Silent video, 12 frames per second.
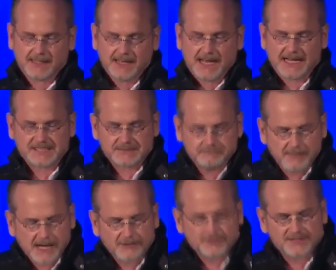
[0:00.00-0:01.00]
a
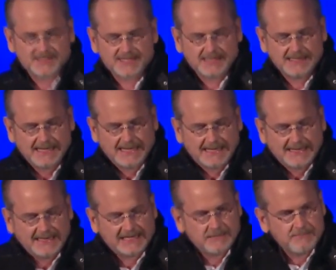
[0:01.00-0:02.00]
democracy
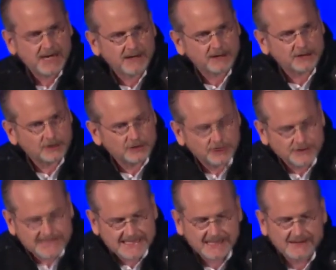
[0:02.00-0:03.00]
in America
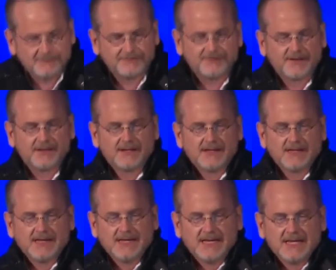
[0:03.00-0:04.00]
could give,
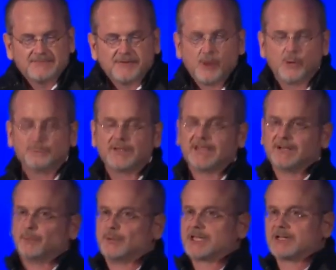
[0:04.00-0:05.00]
if only
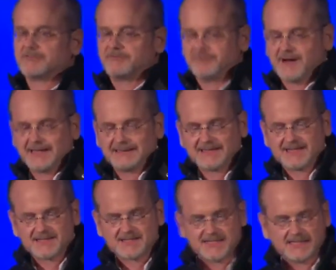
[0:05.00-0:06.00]
we could finally
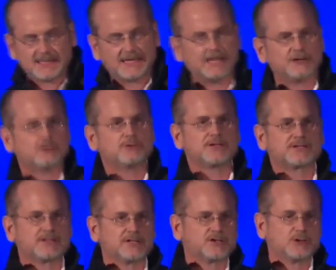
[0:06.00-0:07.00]
sing in
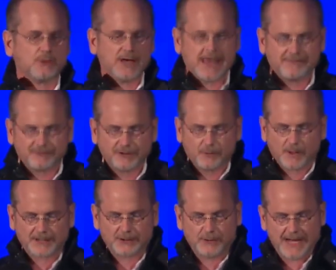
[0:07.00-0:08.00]
unison to
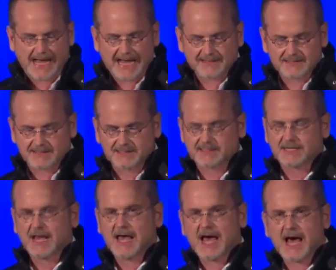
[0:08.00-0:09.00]
everyone who asks
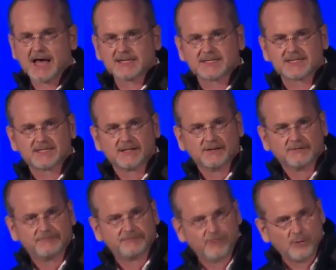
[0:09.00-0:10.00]
us
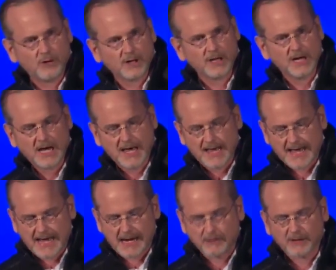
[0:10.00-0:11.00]
for
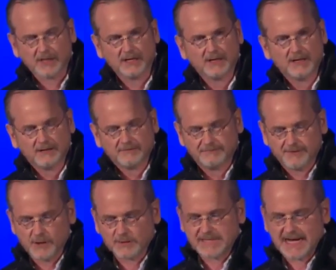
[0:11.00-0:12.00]
our
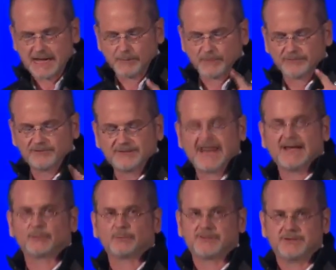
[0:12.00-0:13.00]
vote. I will
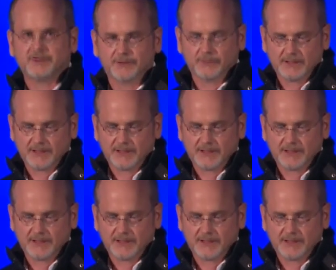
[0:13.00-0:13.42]
stand with you